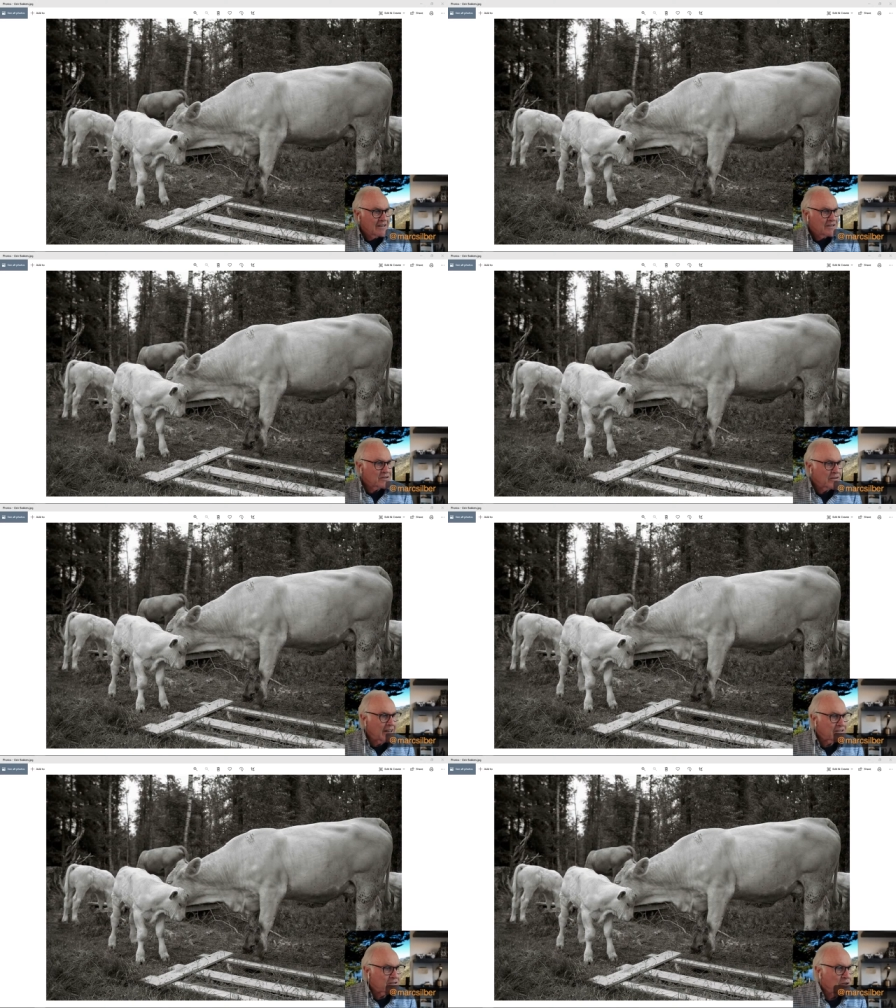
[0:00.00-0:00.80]
So
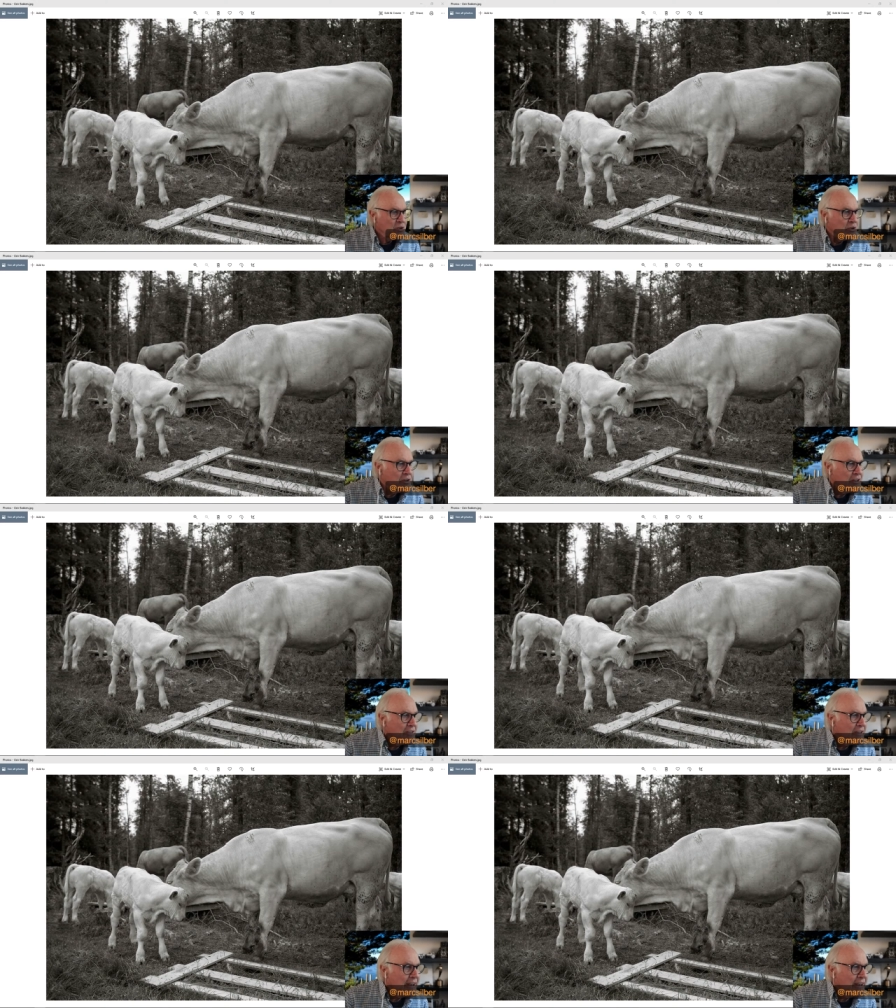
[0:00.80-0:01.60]
that's
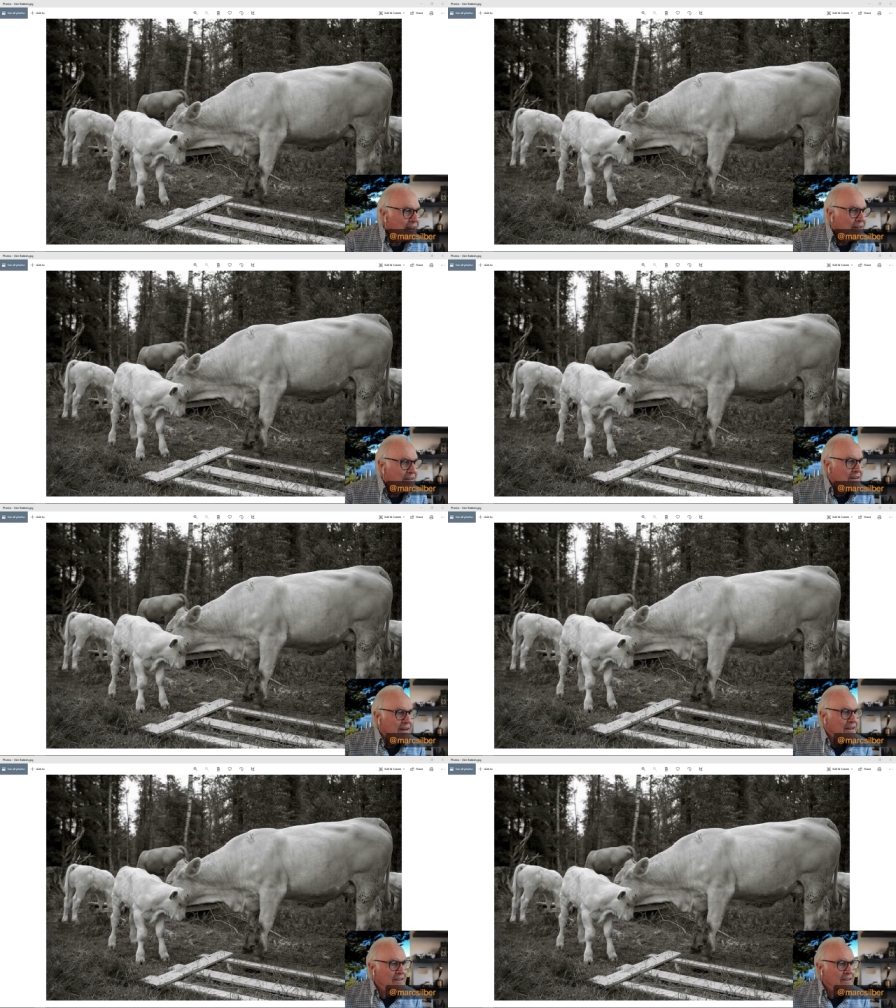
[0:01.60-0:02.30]
cool, and